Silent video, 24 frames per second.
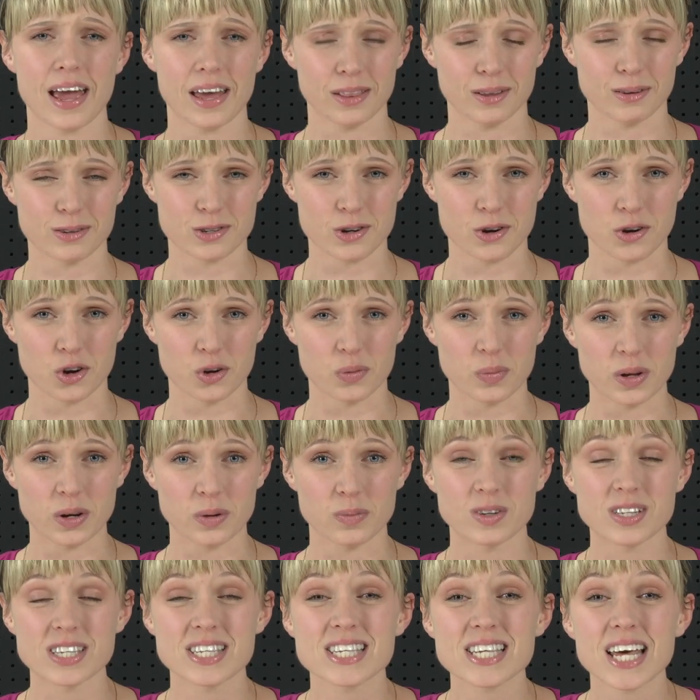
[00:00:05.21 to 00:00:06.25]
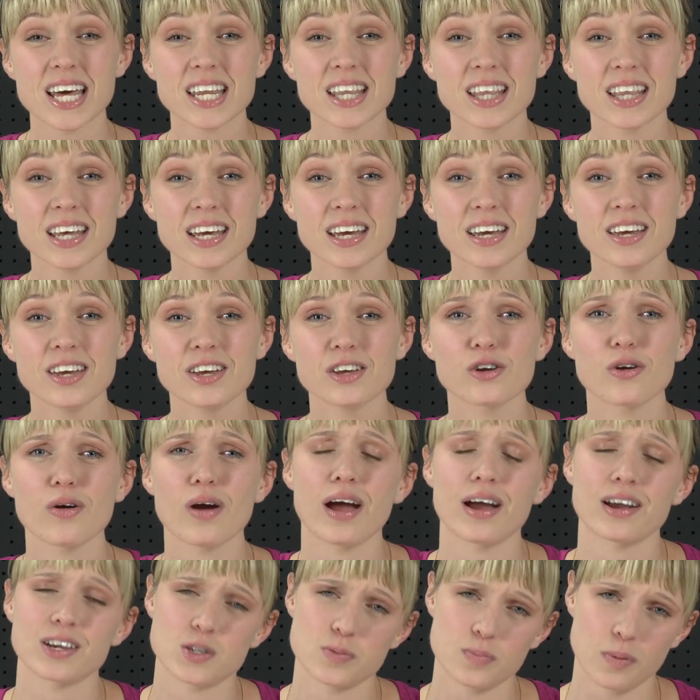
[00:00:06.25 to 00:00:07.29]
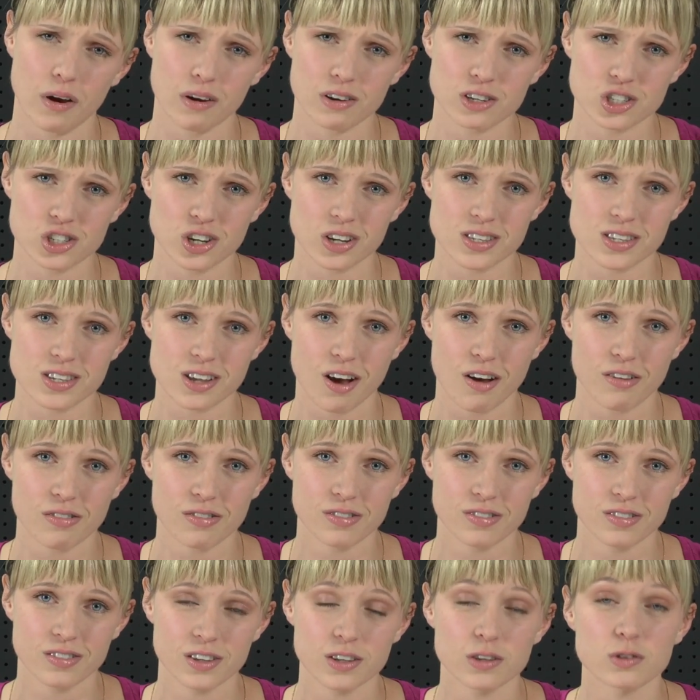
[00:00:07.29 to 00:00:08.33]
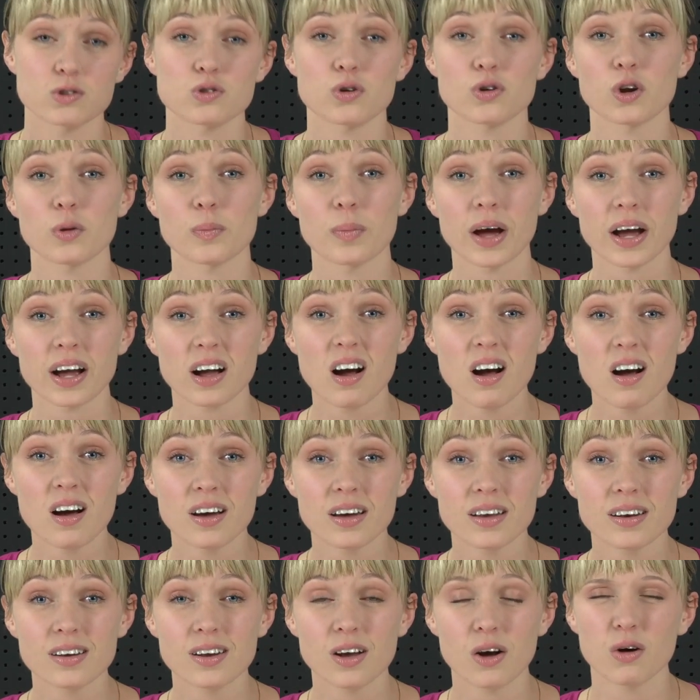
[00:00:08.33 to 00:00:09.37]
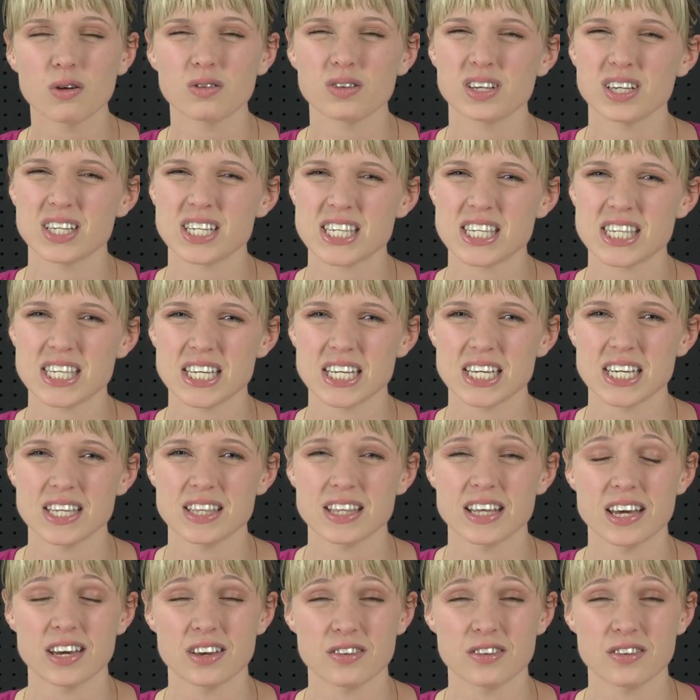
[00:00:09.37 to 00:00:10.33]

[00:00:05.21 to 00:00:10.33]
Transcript: Halo tournament when suddenly your Xbox shuts off. You turn it back on, only to see the